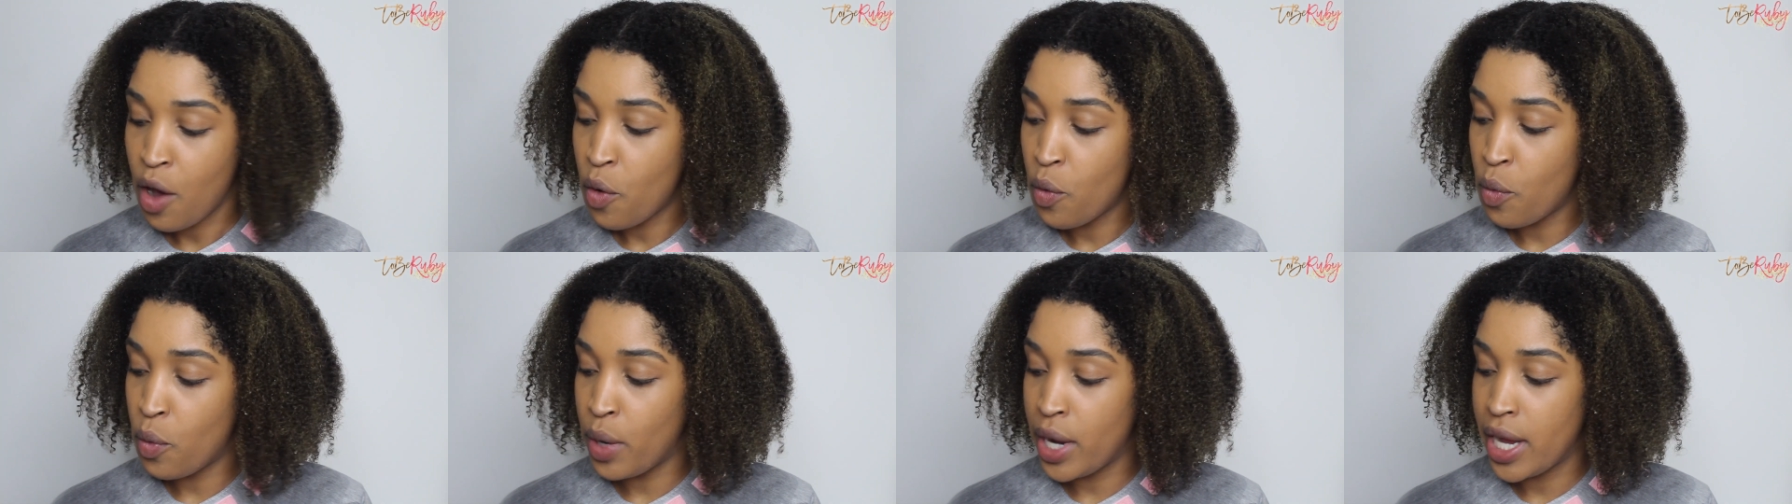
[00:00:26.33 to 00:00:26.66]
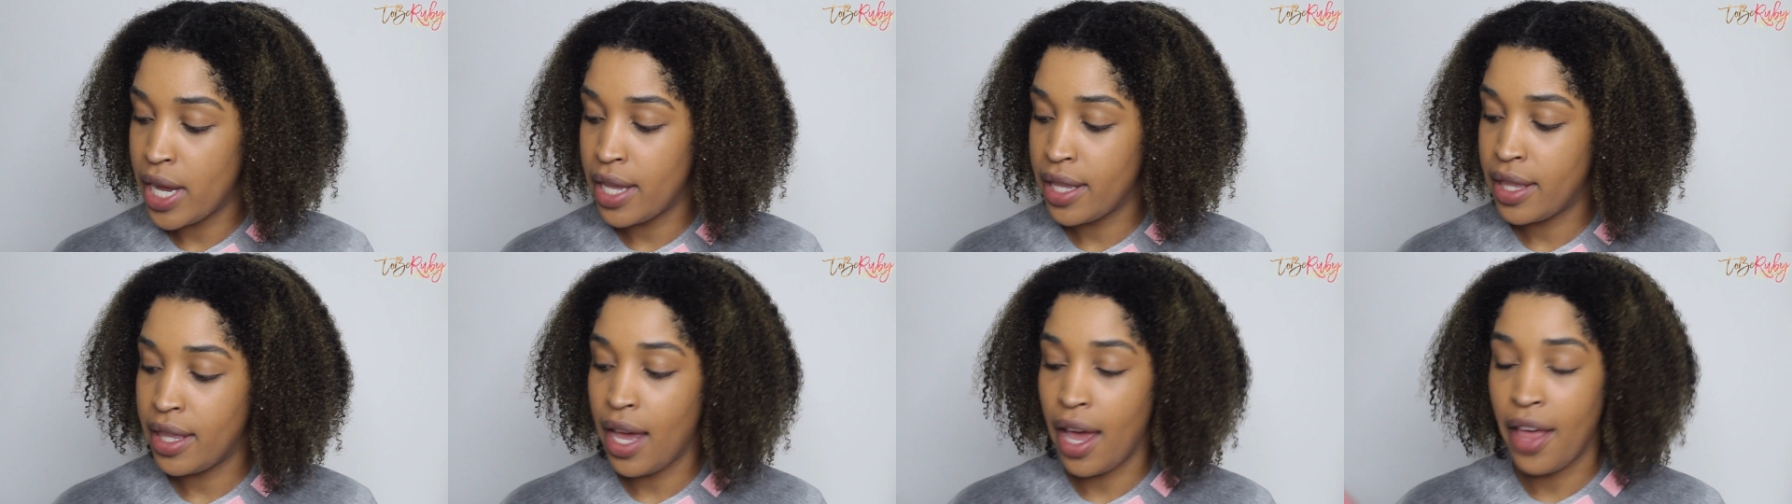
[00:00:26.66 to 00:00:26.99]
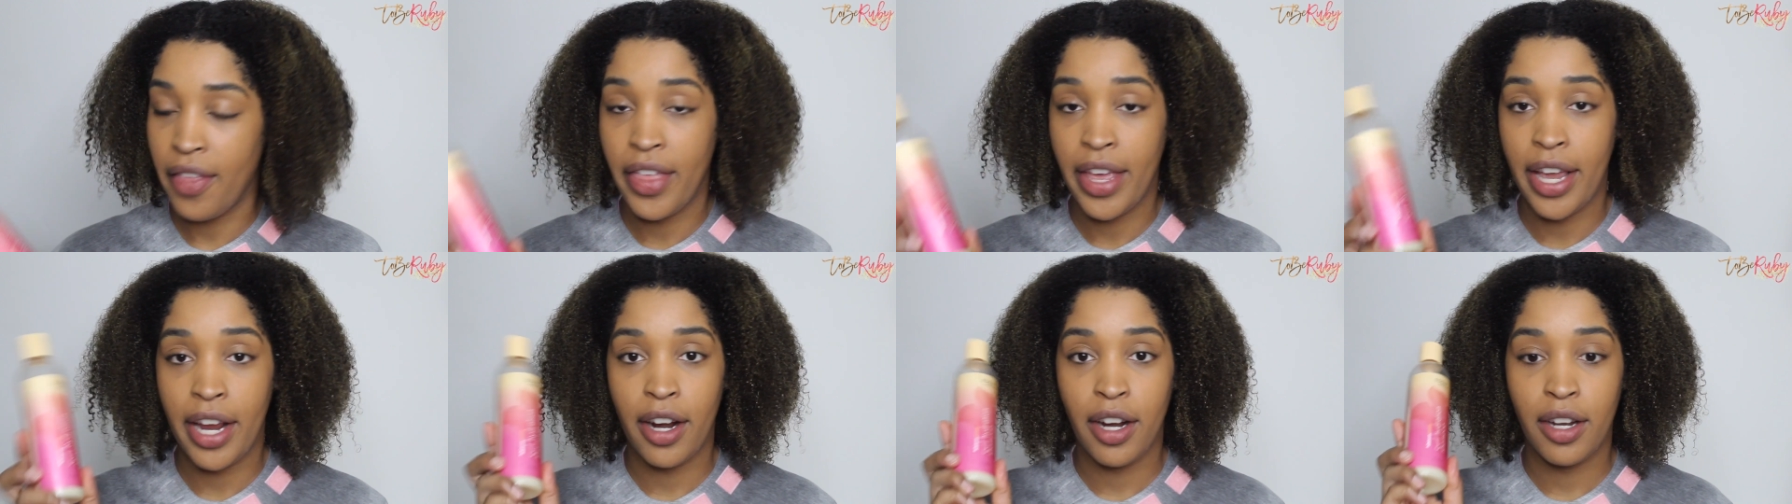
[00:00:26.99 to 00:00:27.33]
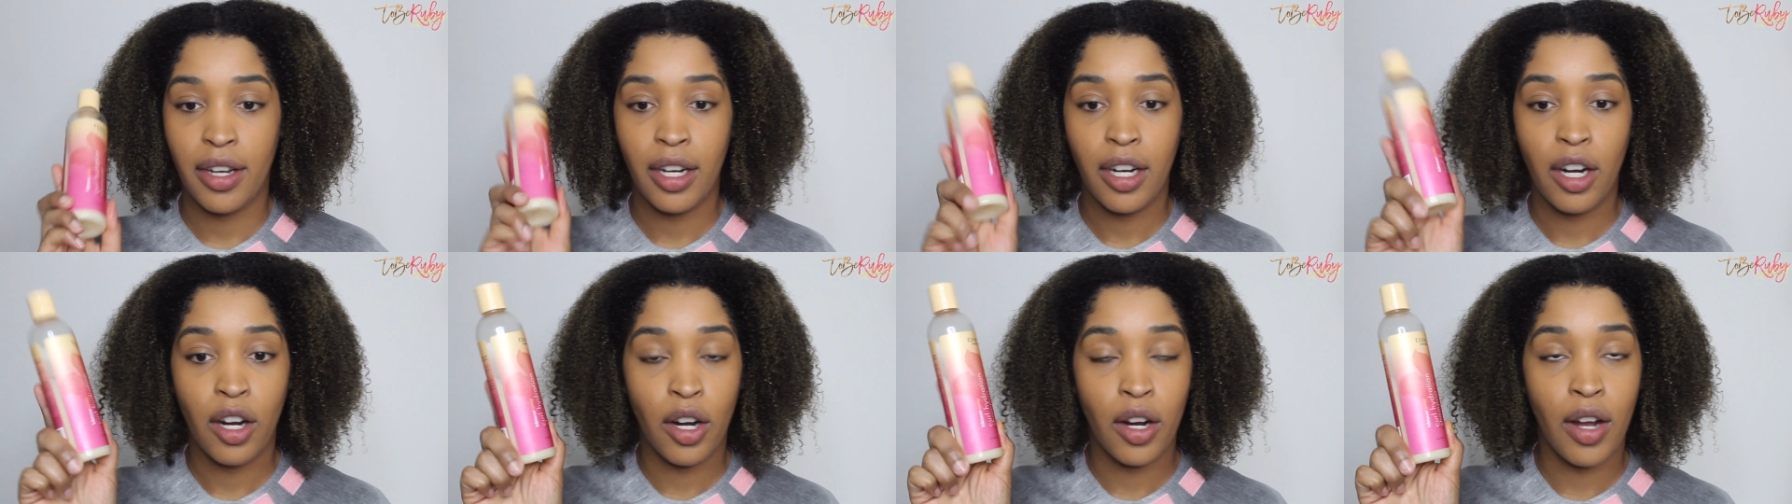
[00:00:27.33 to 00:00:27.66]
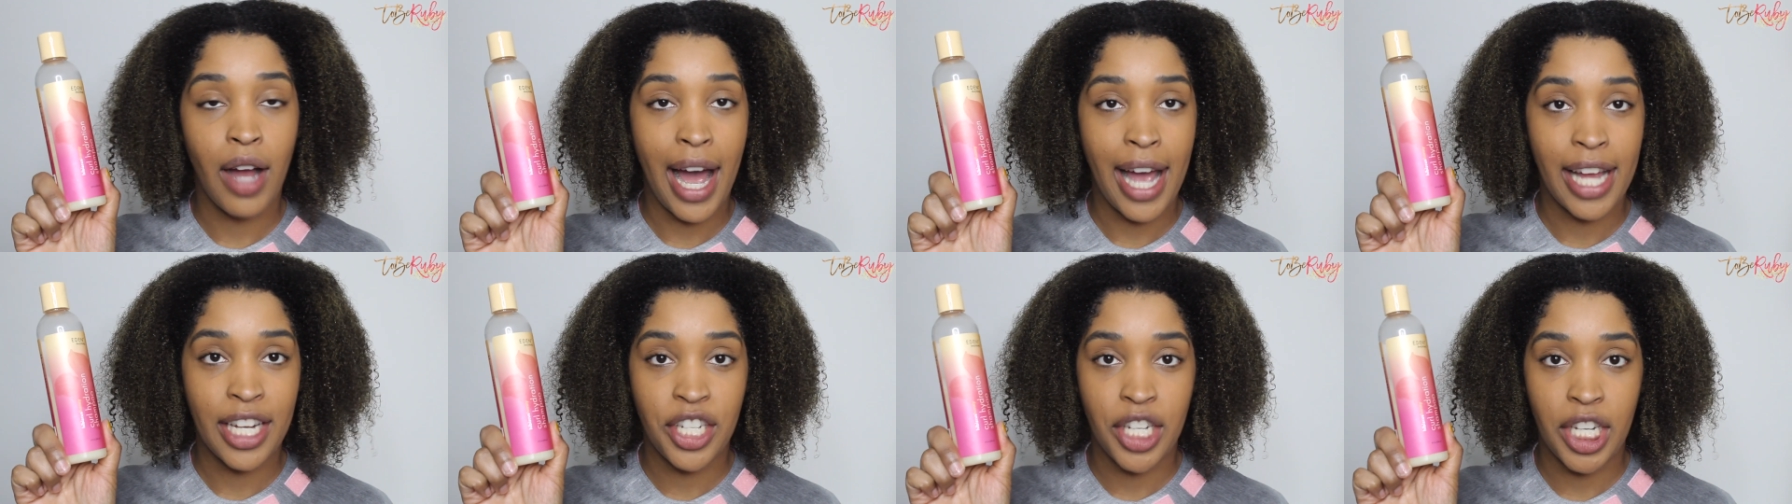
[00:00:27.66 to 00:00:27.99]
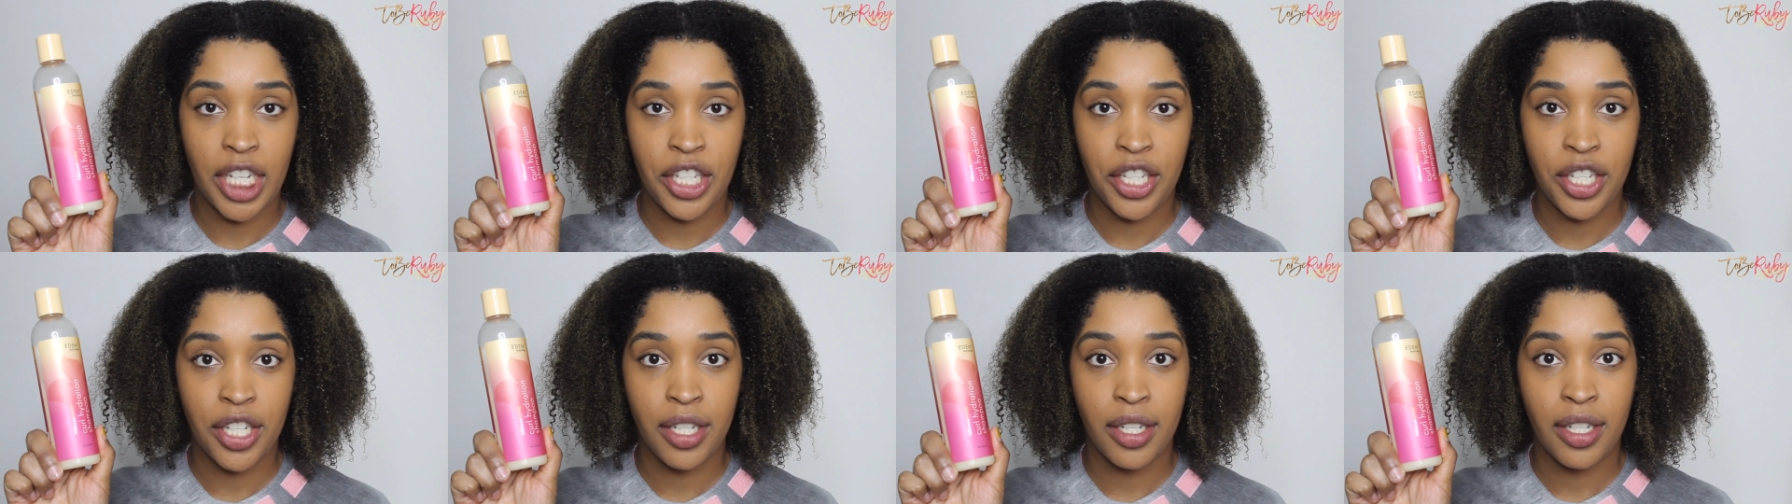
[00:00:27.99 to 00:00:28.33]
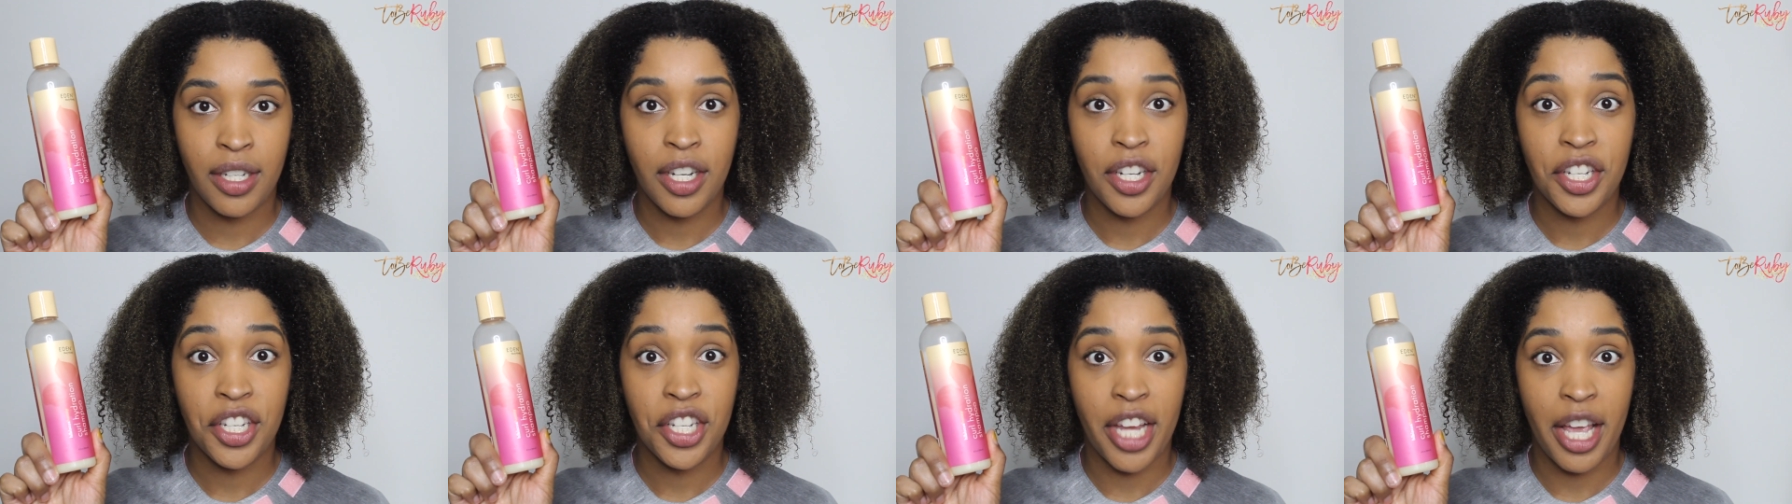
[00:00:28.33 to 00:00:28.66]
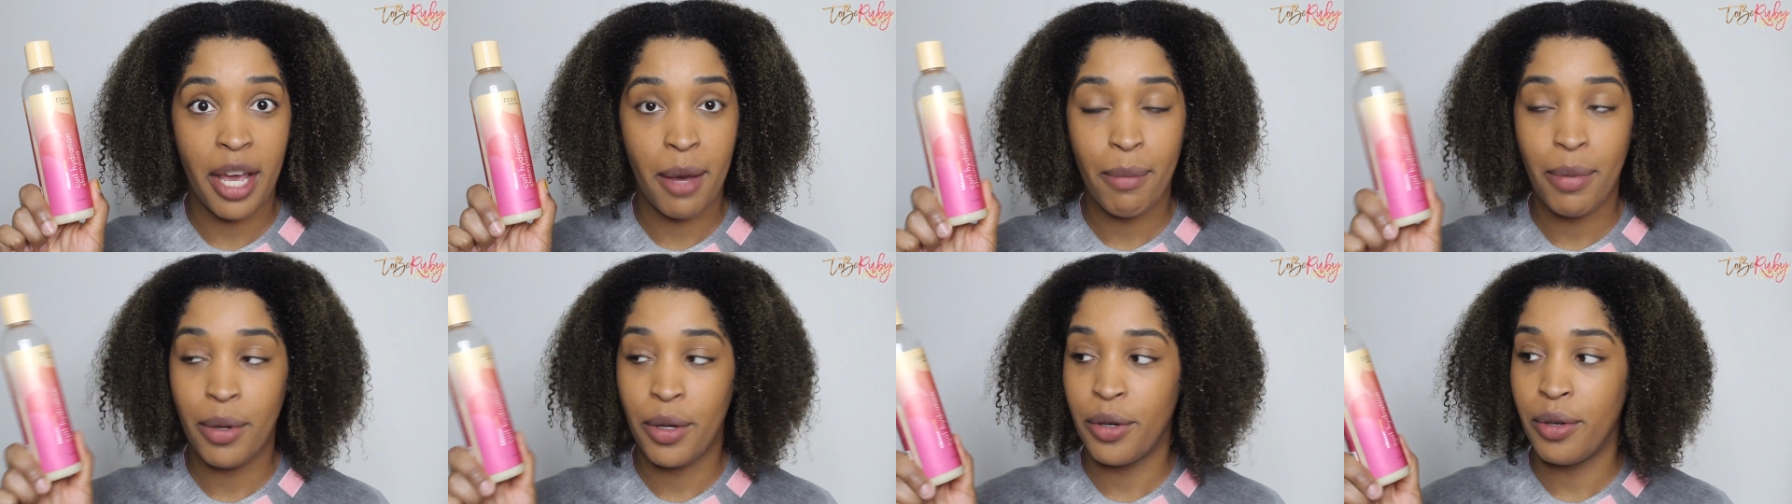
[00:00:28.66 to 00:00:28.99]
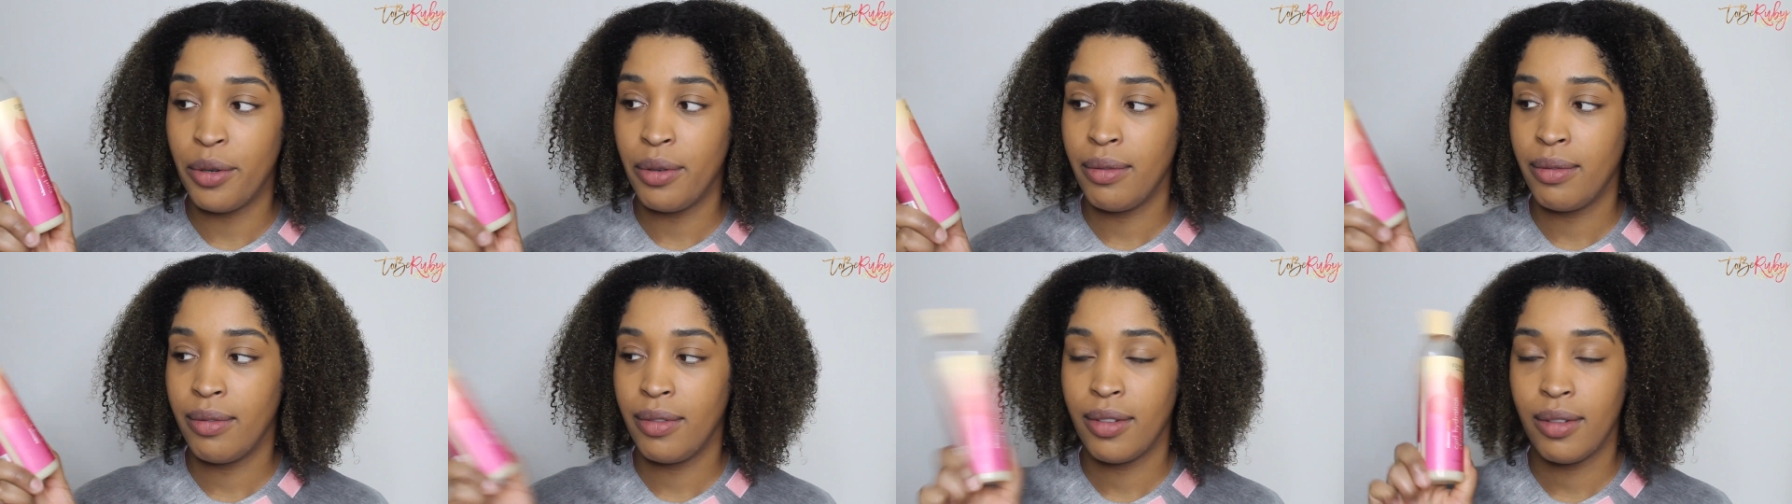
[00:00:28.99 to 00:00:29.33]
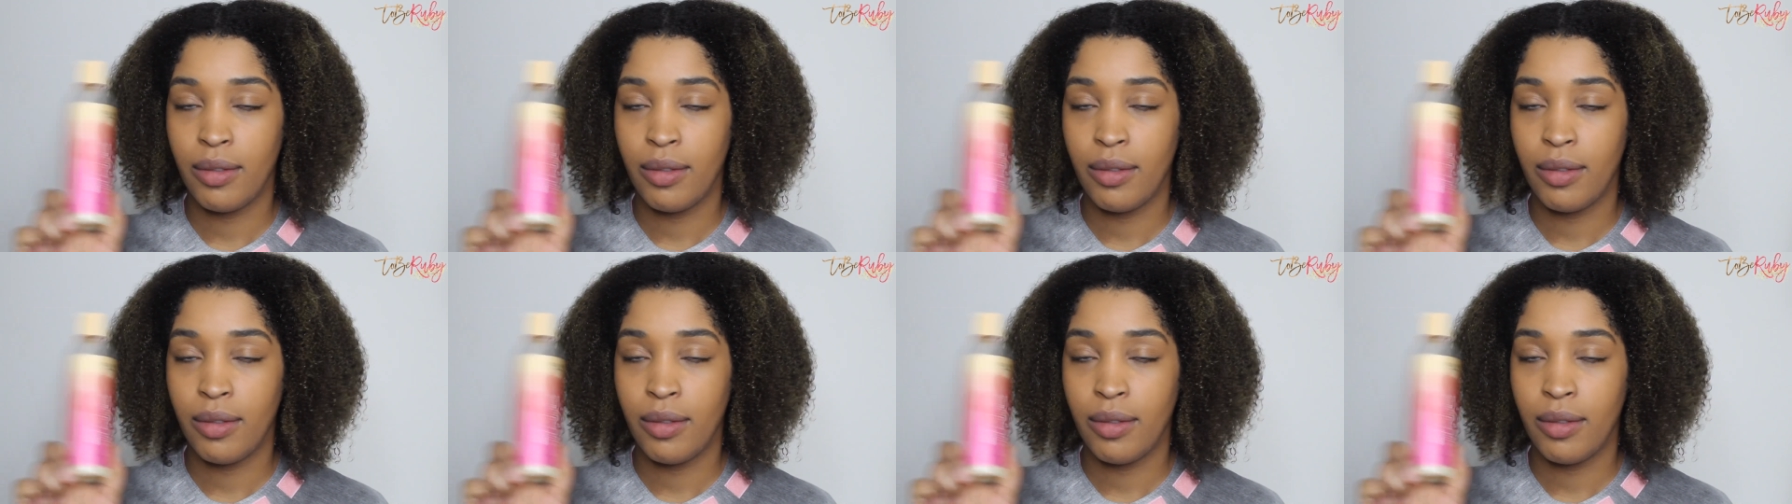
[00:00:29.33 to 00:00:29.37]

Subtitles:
with their curl hydration shampoo,